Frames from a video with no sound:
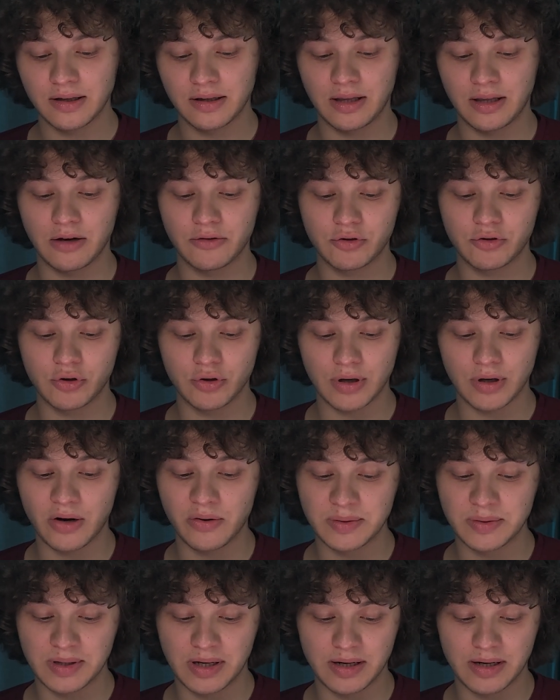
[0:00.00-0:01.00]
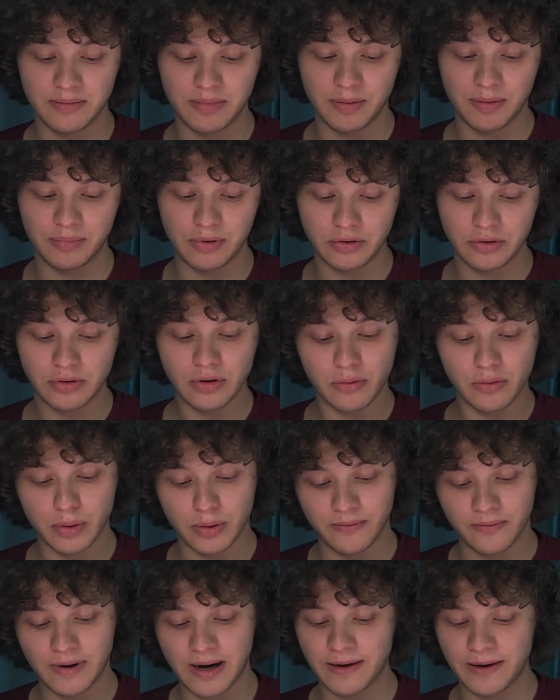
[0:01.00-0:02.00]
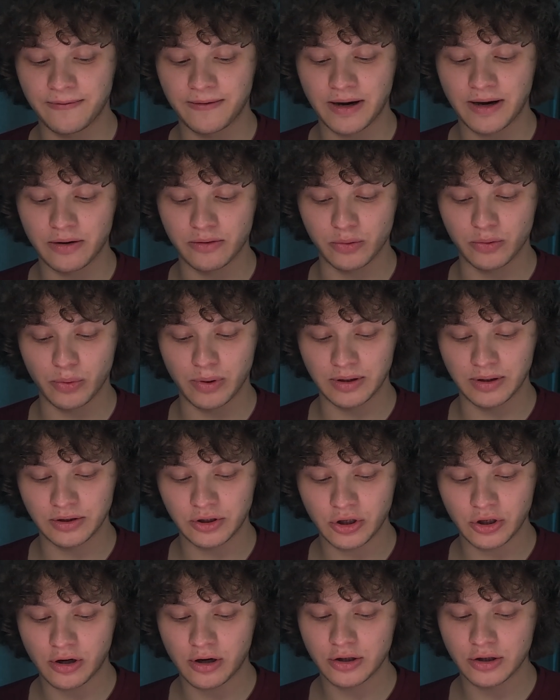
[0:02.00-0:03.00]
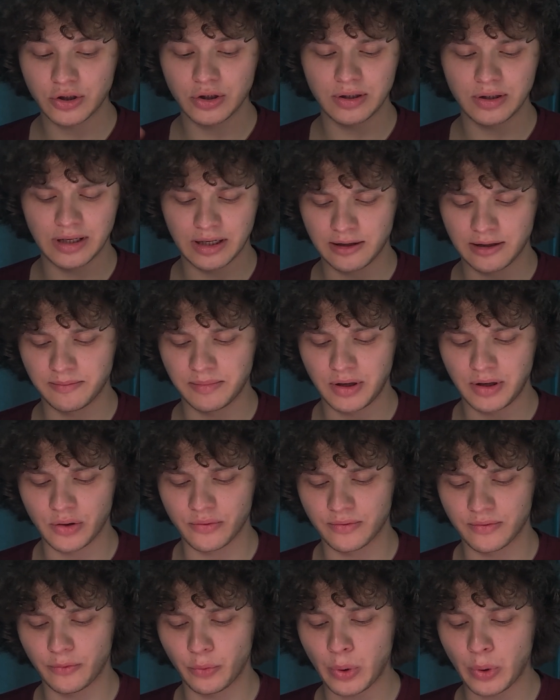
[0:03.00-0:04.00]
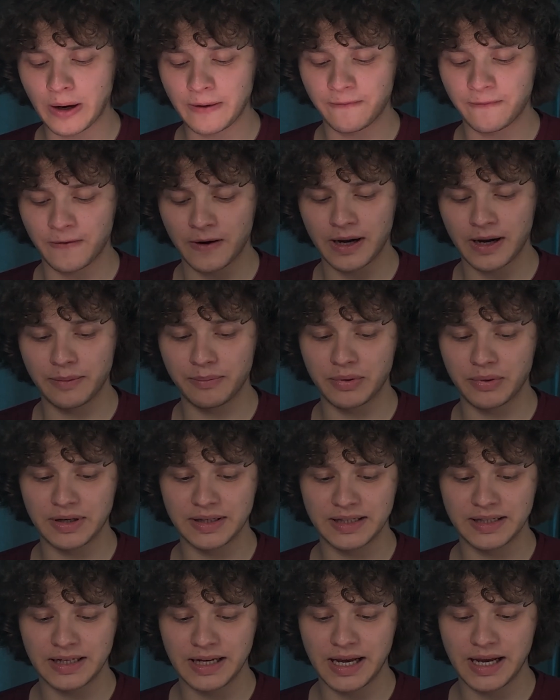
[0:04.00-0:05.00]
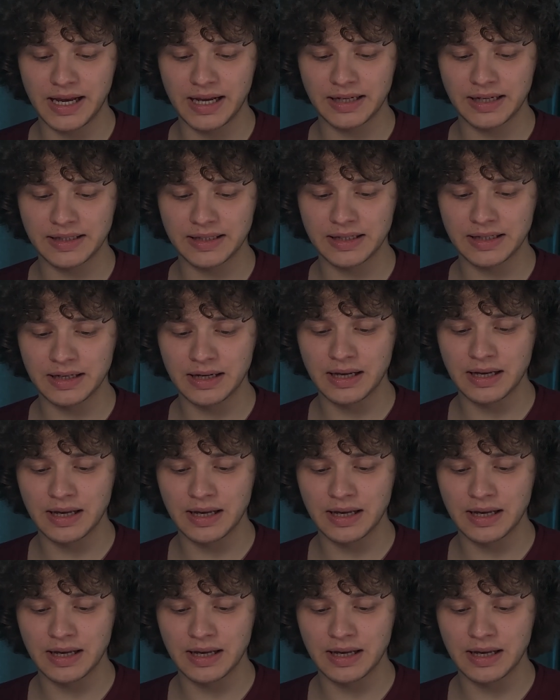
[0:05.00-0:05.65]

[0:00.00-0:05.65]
Now choose how it's gonna be uploaded, over Wi-Fi or while charging. Let it be over Wi-Fi. Press next.